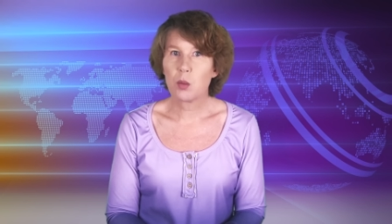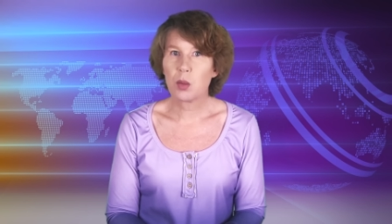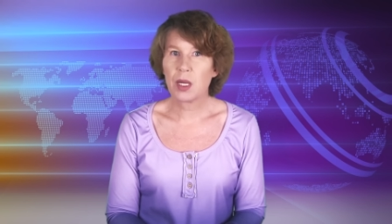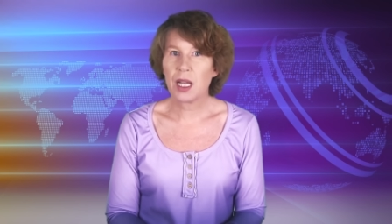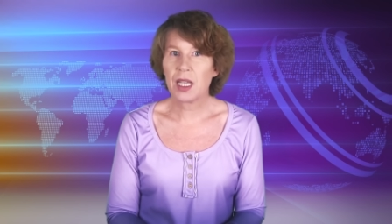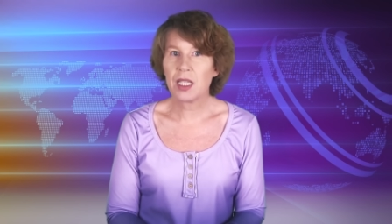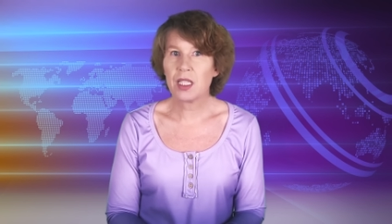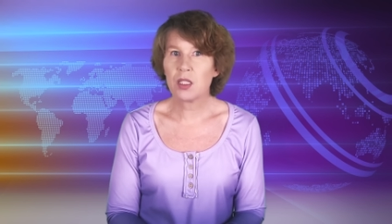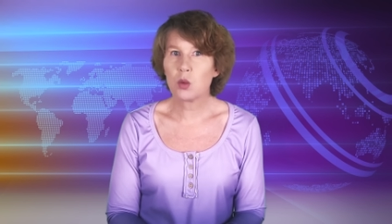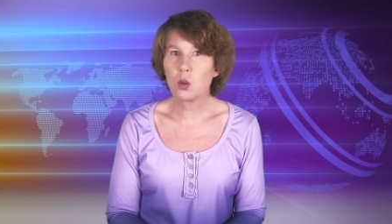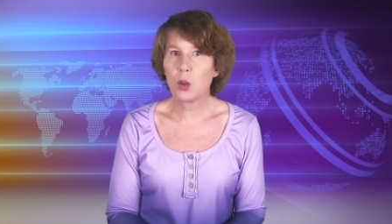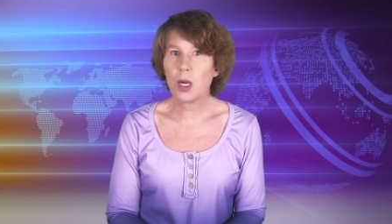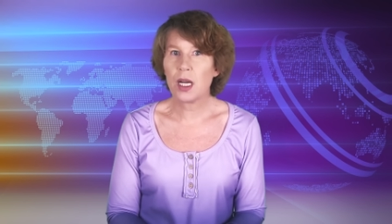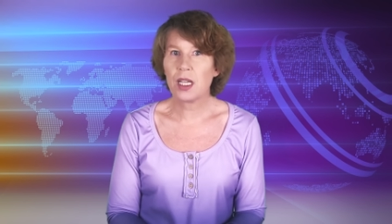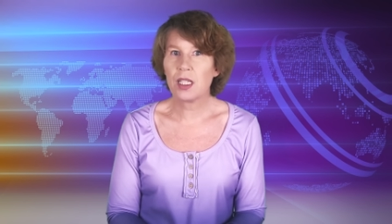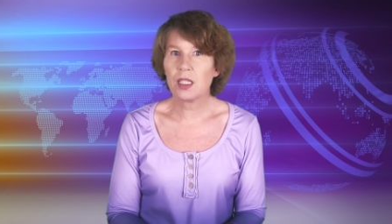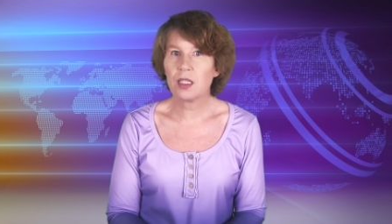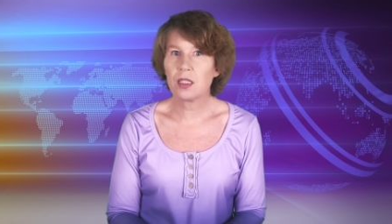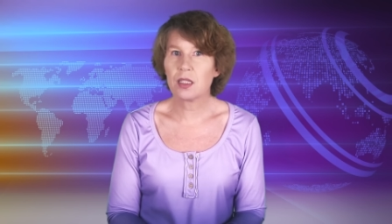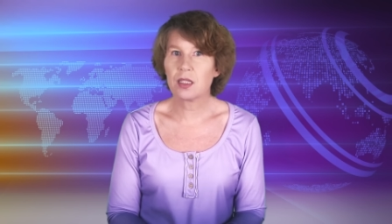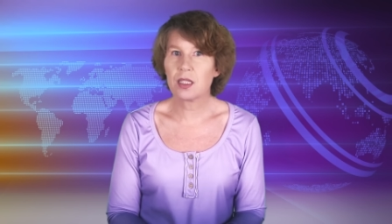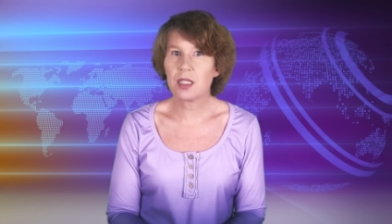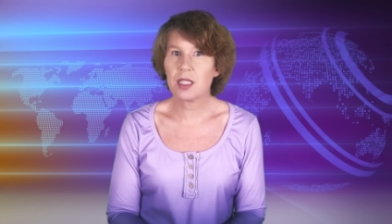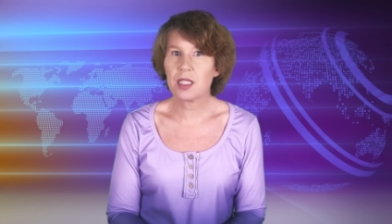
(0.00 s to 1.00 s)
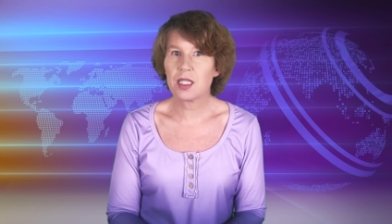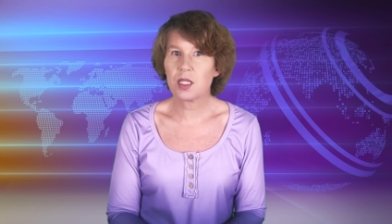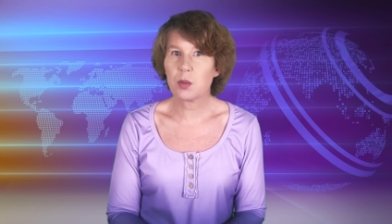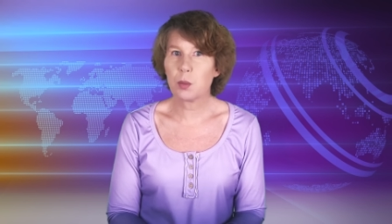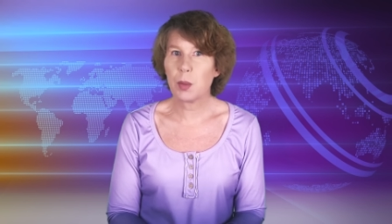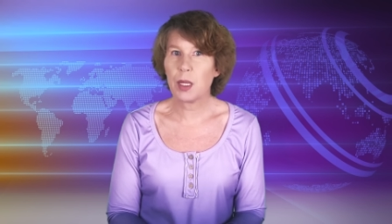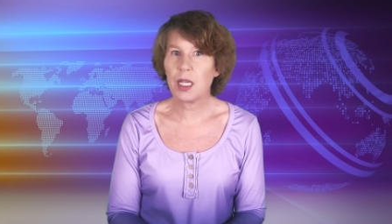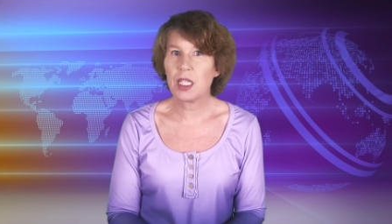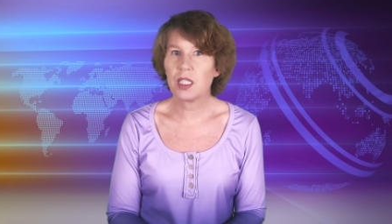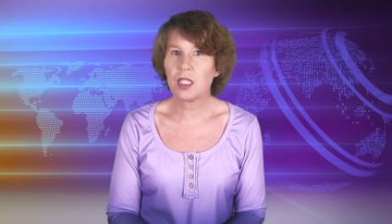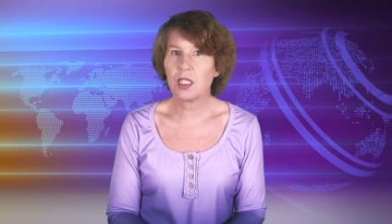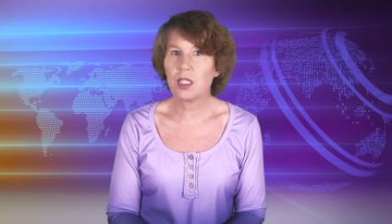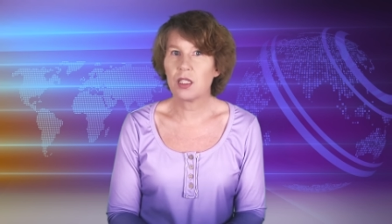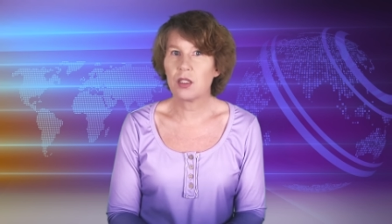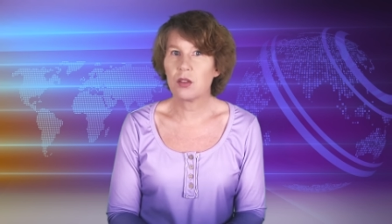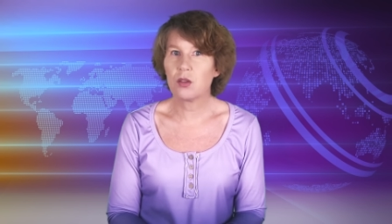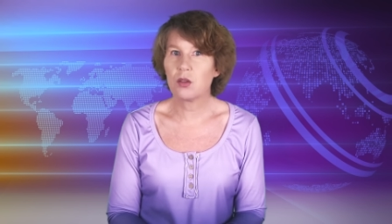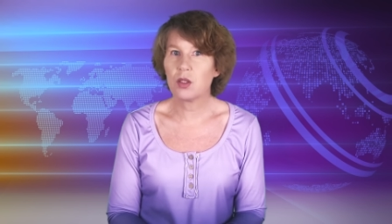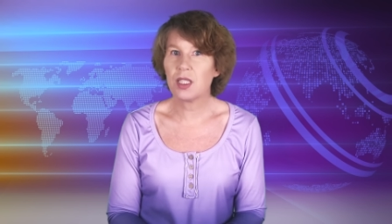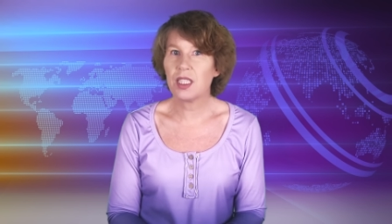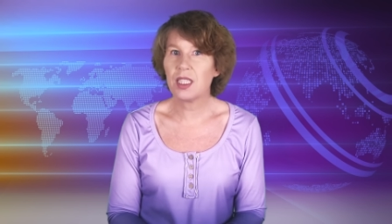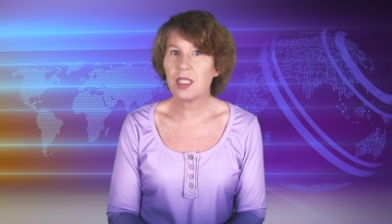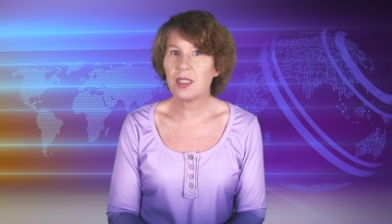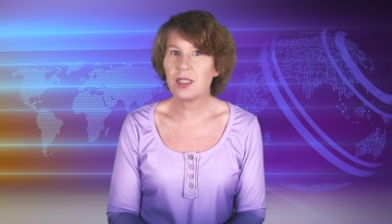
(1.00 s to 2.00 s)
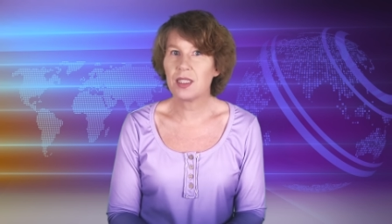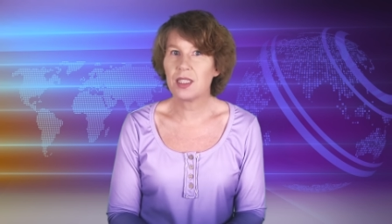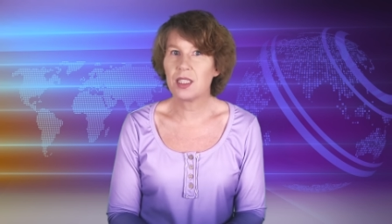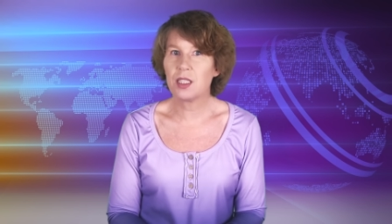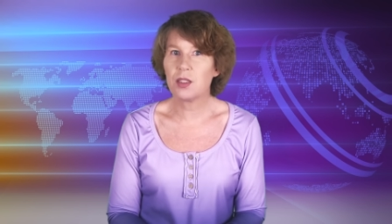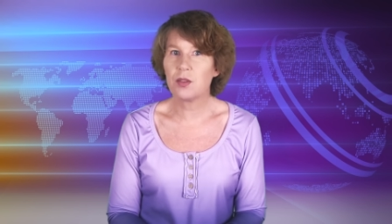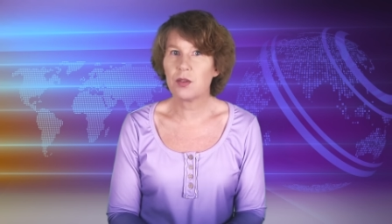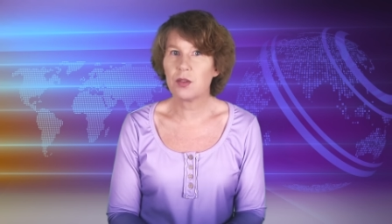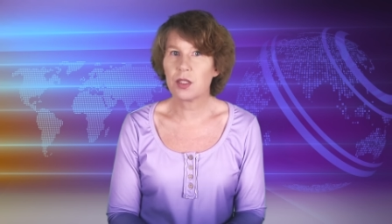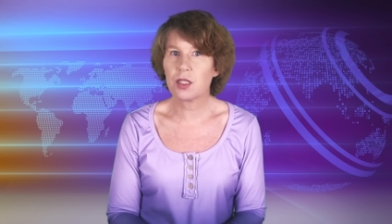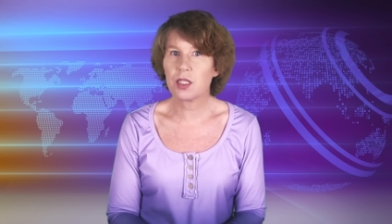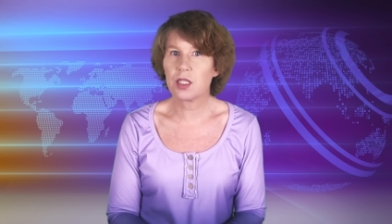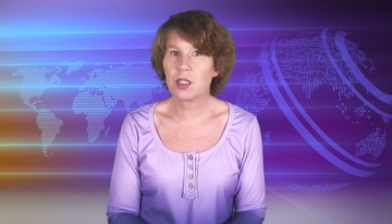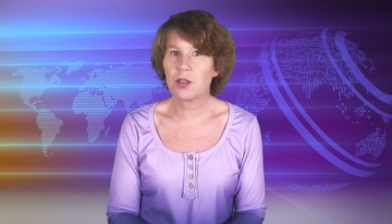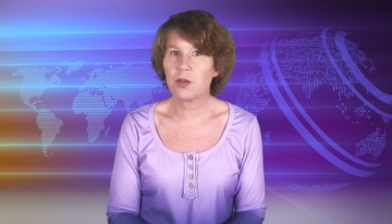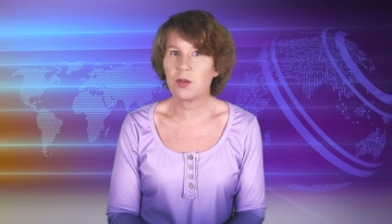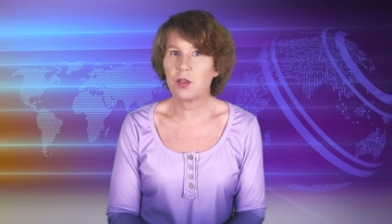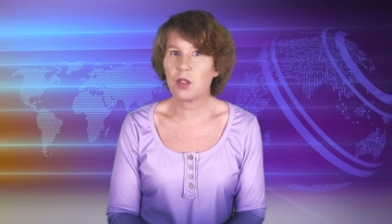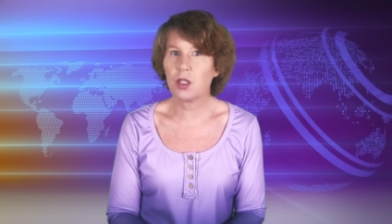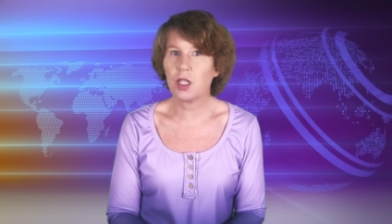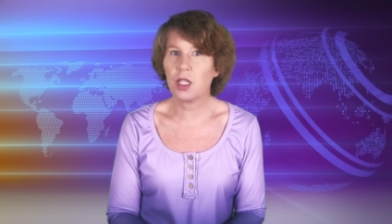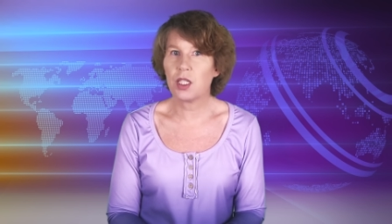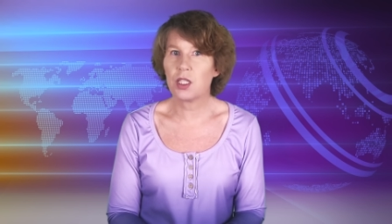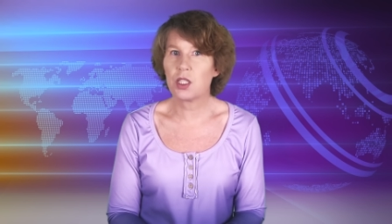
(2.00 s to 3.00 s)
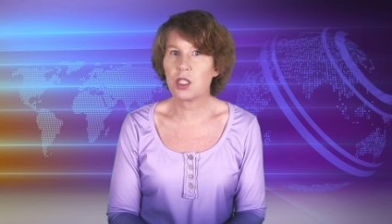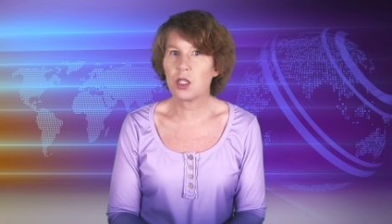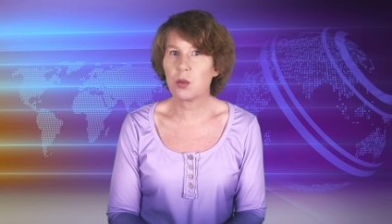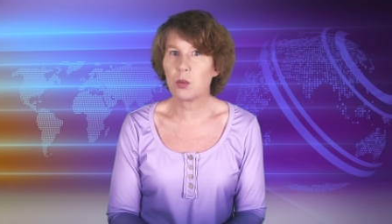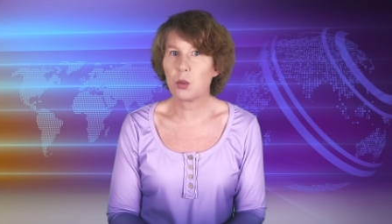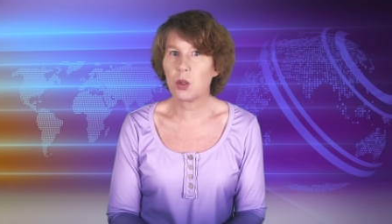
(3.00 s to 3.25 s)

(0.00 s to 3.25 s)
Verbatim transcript: Planet Wild is making a real difference for nature